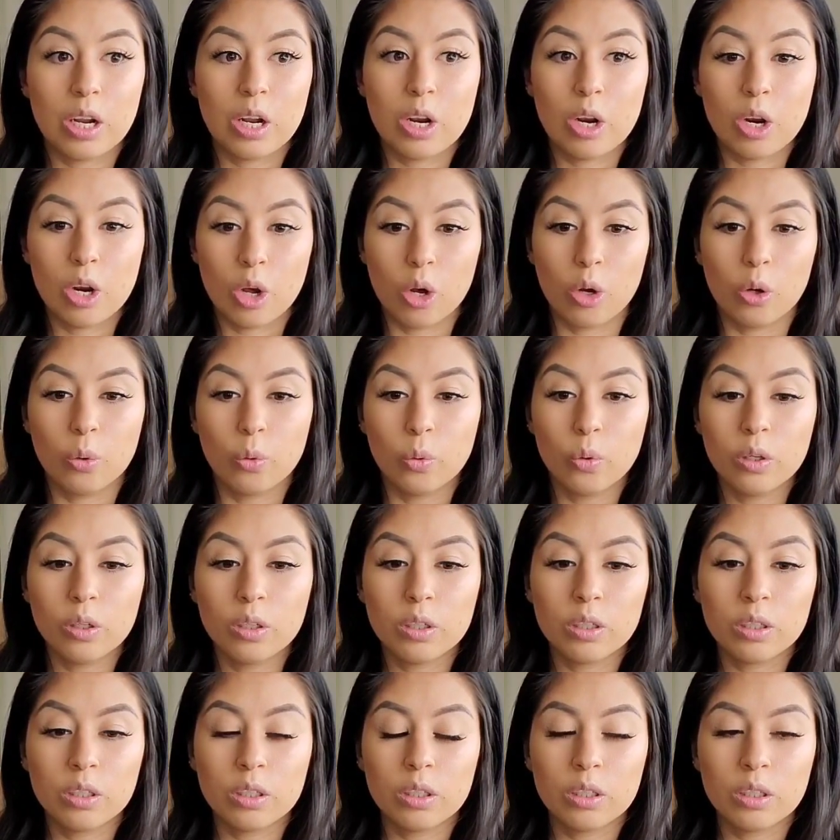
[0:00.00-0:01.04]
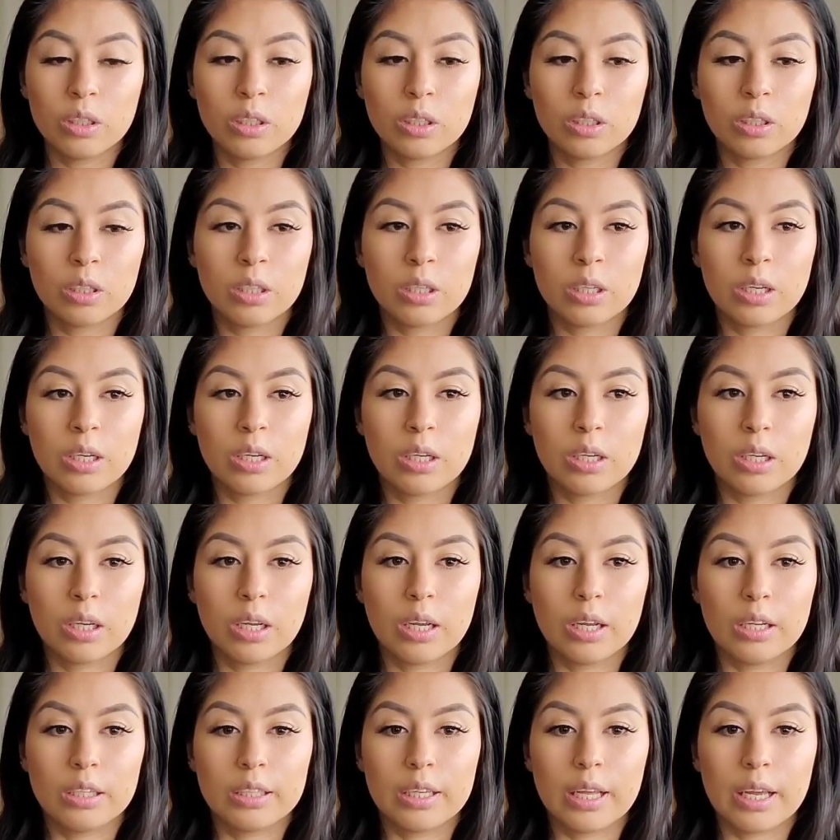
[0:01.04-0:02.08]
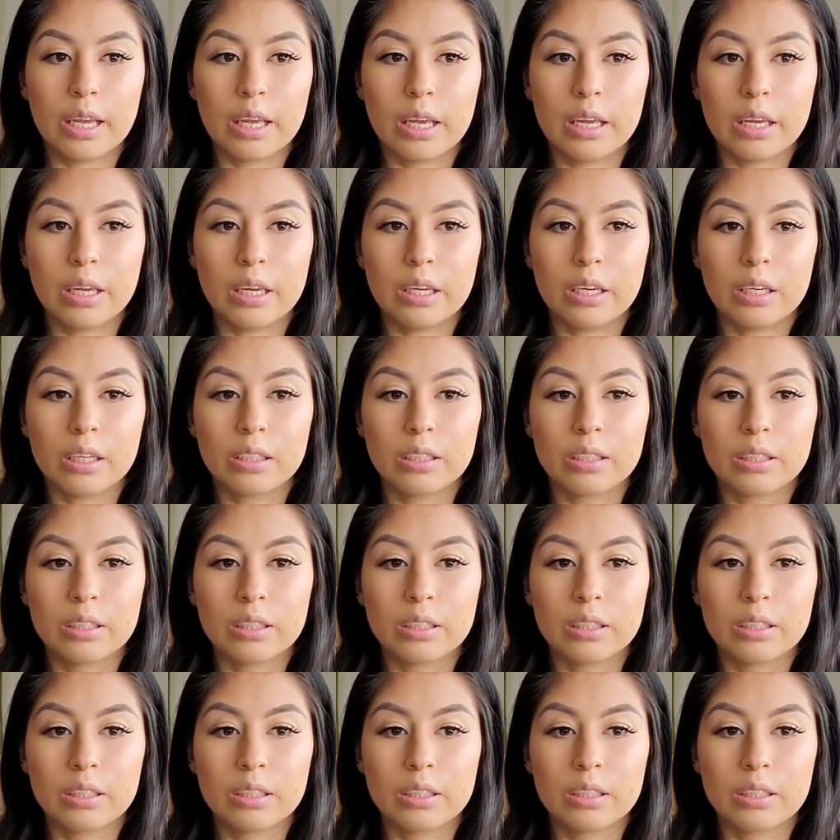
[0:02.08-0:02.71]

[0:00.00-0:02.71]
low, and they